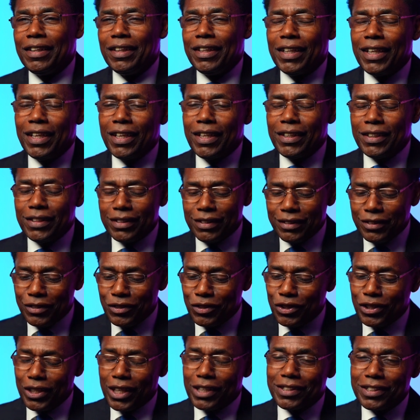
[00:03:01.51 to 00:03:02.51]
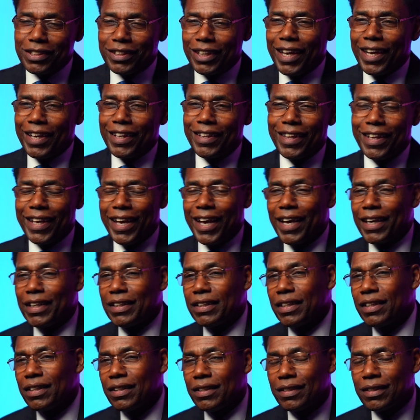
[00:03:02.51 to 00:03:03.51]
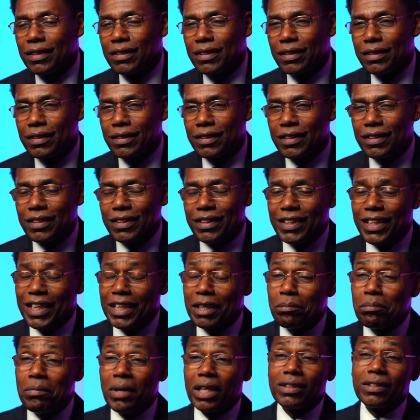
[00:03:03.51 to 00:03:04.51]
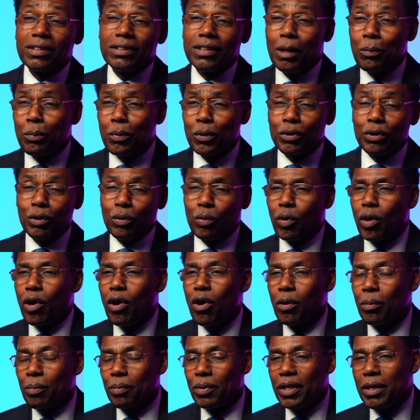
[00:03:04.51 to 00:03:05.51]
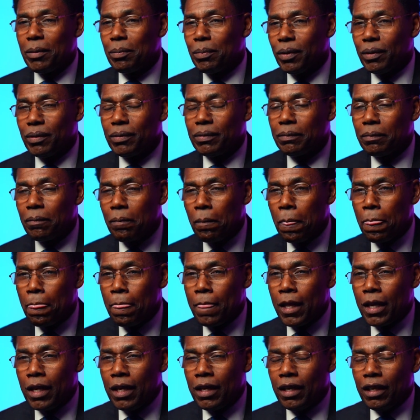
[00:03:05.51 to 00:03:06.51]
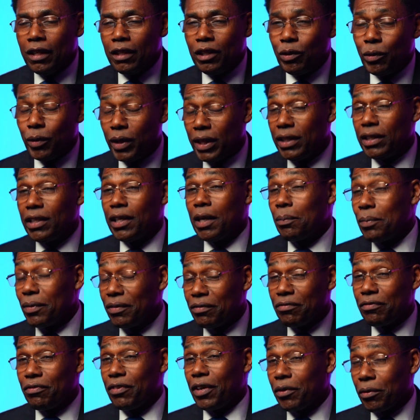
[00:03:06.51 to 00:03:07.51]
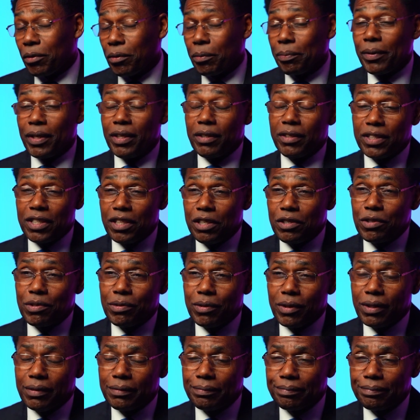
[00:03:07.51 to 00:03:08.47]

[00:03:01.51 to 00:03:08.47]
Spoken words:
then just like that, getting mixed up with the wrong people, you end up in federal penitentiary.